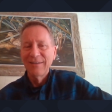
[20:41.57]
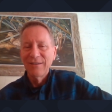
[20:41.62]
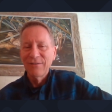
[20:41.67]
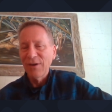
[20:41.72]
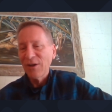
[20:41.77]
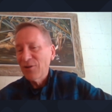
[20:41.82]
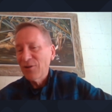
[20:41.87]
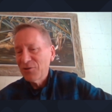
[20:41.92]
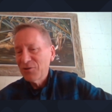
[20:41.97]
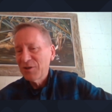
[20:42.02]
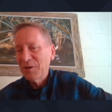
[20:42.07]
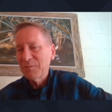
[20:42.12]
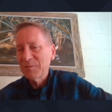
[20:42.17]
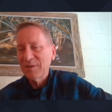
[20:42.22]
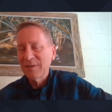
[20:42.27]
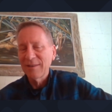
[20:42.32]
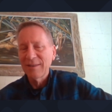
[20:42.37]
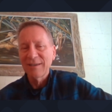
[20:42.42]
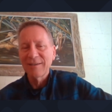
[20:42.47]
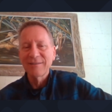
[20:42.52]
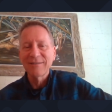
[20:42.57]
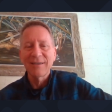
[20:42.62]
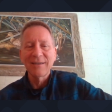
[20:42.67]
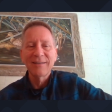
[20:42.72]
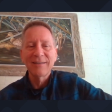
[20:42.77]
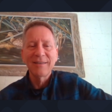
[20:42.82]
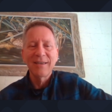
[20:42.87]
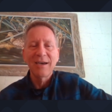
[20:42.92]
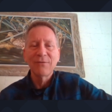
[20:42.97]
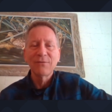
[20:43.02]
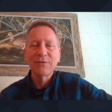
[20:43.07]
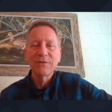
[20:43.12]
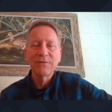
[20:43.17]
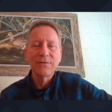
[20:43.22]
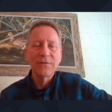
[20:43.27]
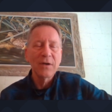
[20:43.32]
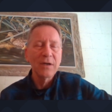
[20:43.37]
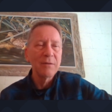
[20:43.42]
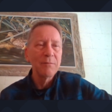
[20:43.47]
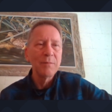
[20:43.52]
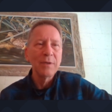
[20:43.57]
fellowships and things like that was fun.